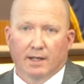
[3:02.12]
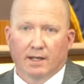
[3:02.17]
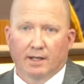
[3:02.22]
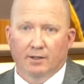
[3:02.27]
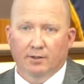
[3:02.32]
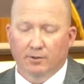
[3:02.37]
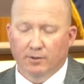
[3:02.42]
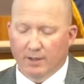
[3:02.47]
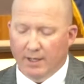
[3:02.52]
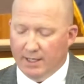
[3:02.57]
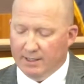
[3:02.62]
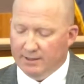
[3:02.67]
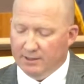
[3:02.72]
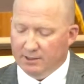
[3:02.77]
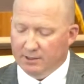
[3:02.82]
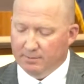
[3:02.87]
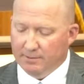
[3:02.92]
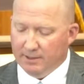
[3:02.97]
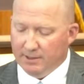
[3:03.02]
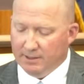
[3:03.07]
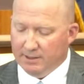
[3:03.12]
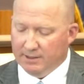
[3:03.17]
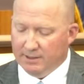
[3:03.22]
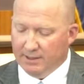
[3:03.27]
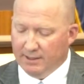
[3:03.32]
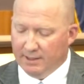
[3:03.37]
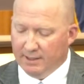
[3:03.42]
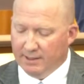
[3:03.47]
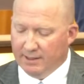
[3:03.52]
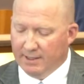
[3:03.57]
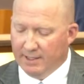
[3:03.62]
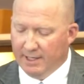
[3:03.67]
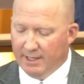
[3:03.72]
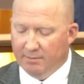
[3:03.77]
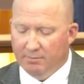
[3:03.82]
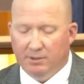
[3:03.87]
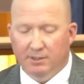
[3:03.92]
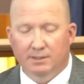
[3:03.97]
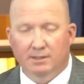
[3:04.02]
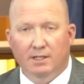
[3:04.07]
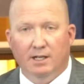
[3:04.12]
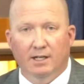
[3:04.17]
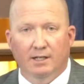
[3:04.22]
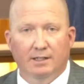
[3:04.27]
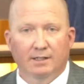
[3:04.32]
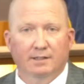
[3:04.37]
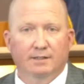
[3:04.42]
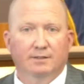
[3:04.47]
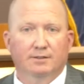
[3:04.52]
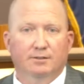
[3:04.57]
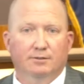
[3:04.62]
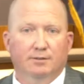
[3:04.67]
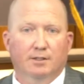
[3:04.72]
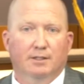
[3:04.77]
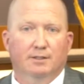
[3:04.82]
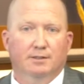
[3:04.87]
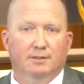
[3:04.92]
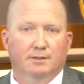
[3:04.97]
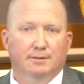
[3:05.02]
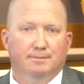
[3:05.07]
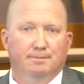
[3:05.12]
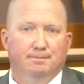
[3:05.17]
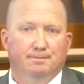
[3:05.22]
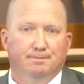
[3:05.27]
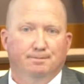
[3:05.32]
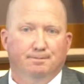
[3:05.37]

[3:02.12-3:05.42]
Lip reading: and who has experience in dam design and construction.